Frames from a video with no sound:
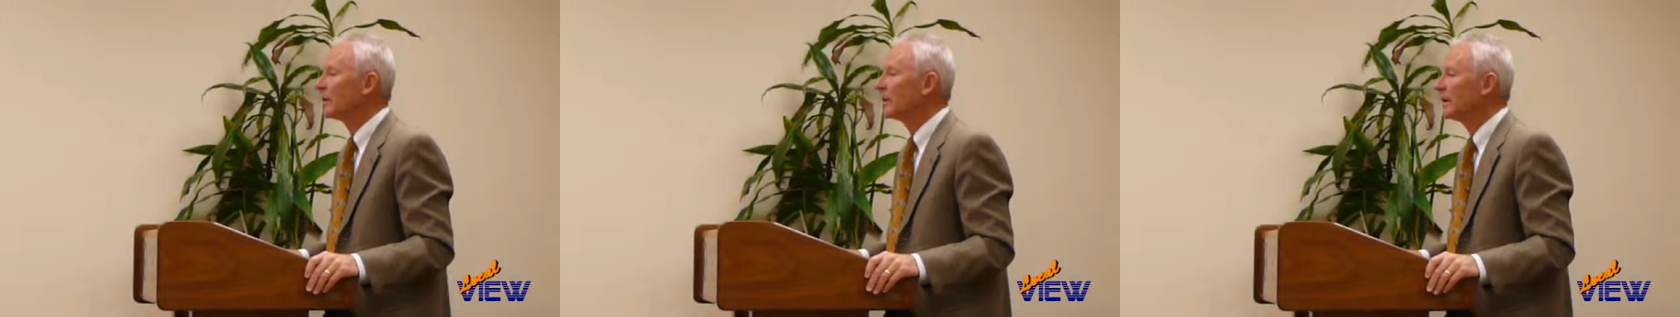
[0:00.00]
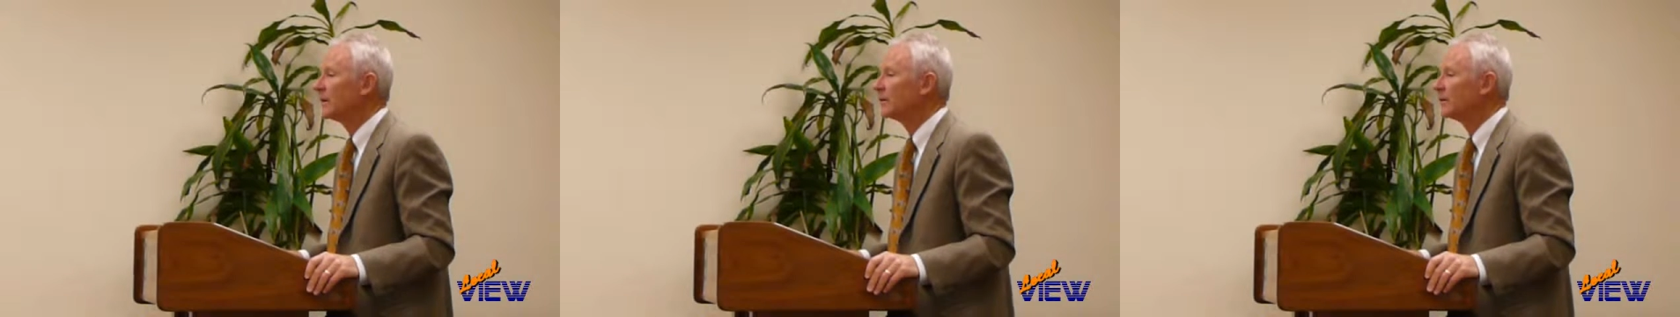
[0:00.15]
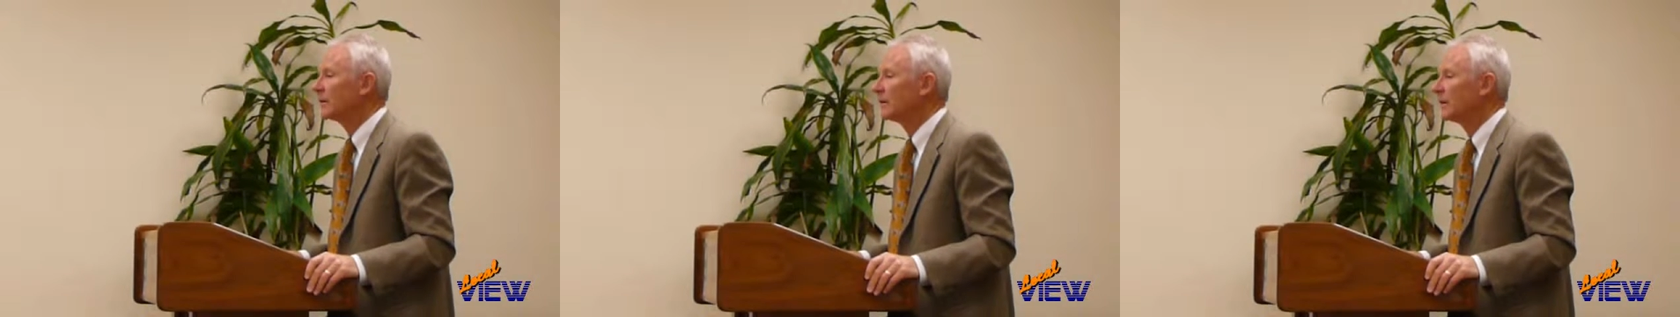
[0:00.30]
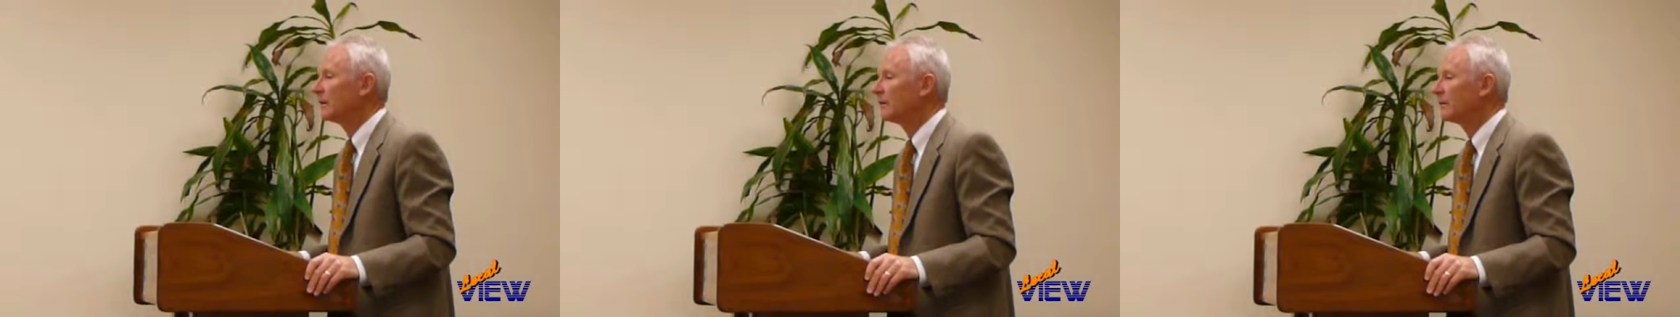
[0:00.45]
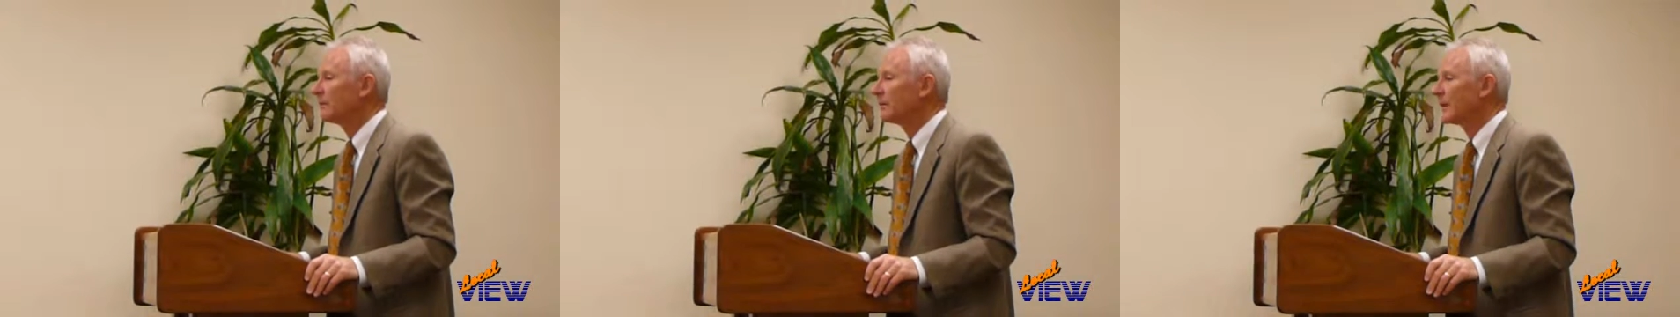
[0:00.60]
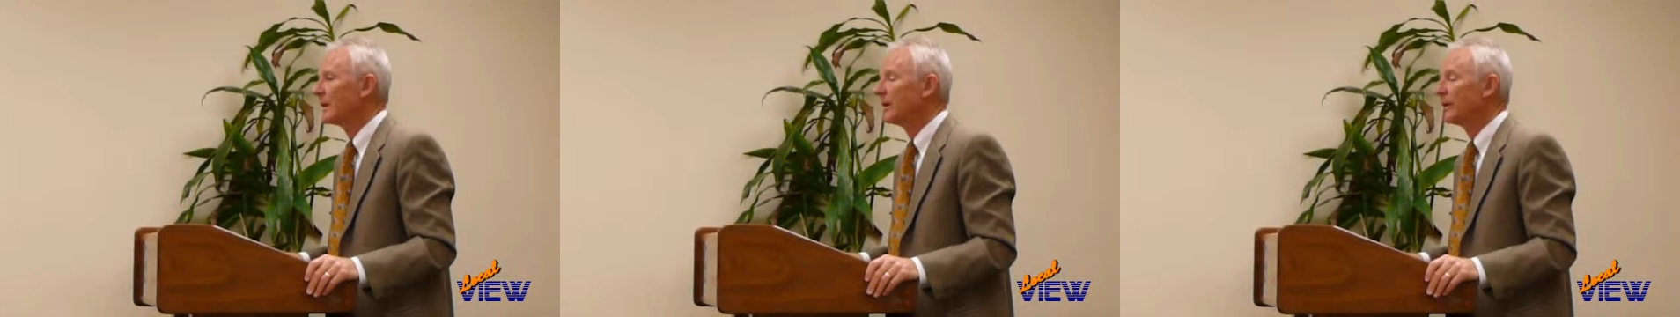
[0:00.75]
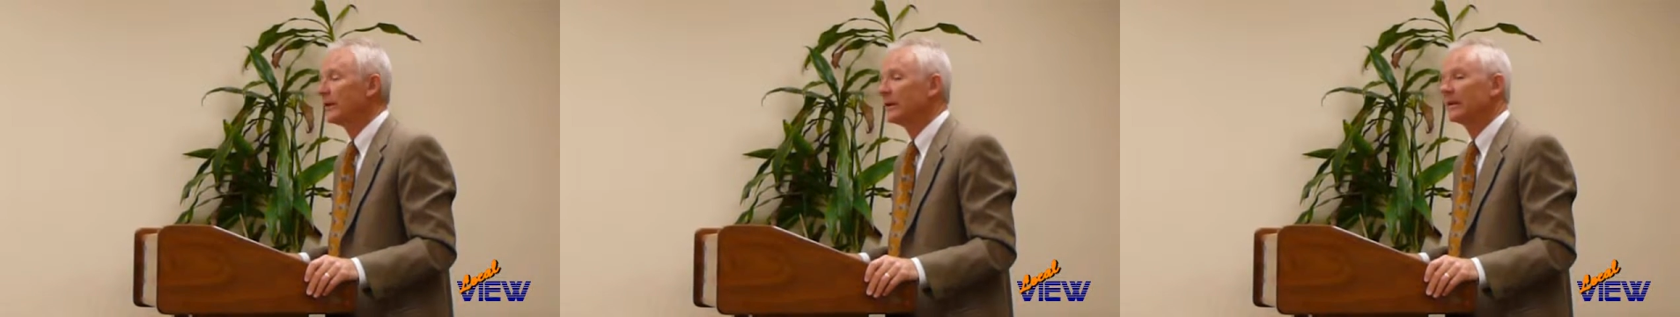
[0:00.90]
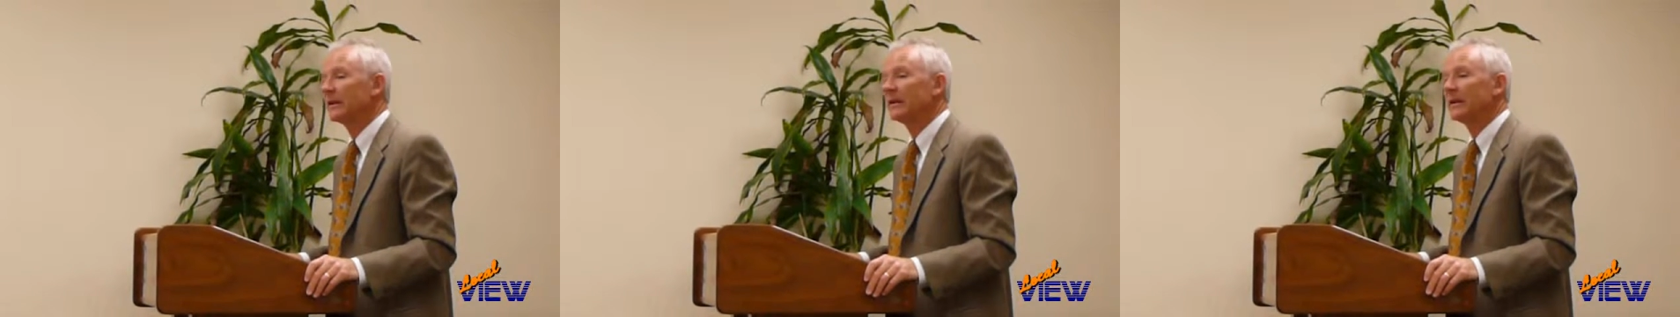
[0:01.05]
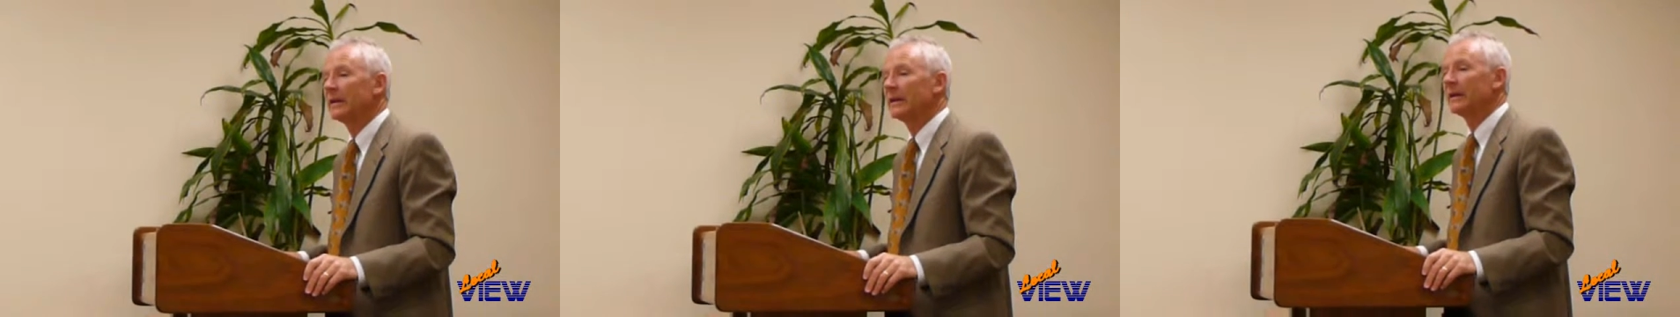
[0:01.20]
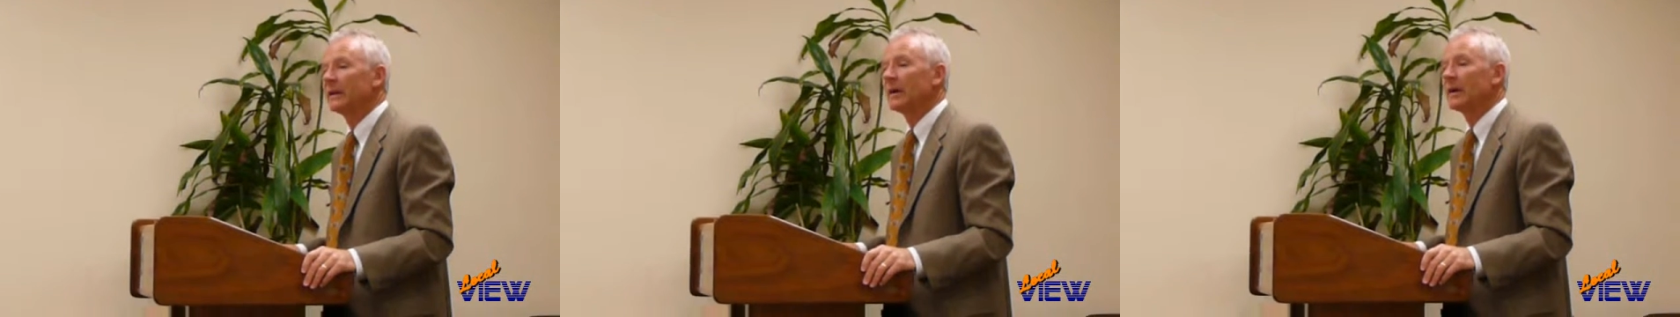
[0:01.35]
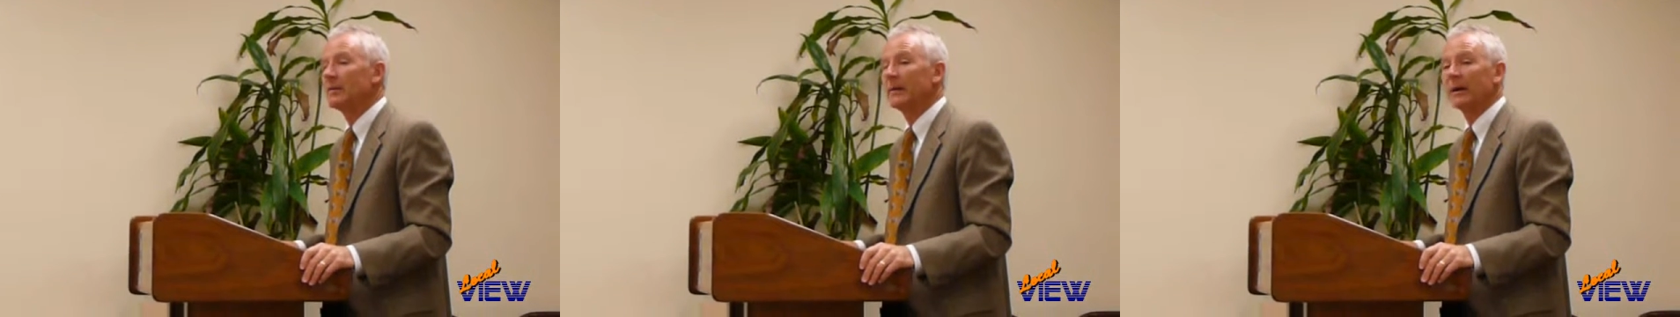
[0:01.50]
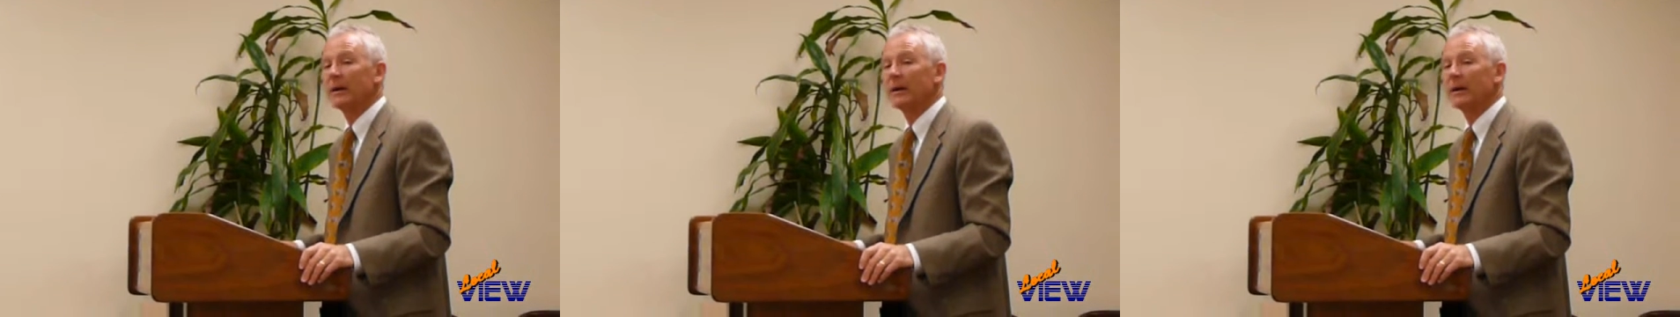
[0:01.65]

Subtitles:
He's, he did the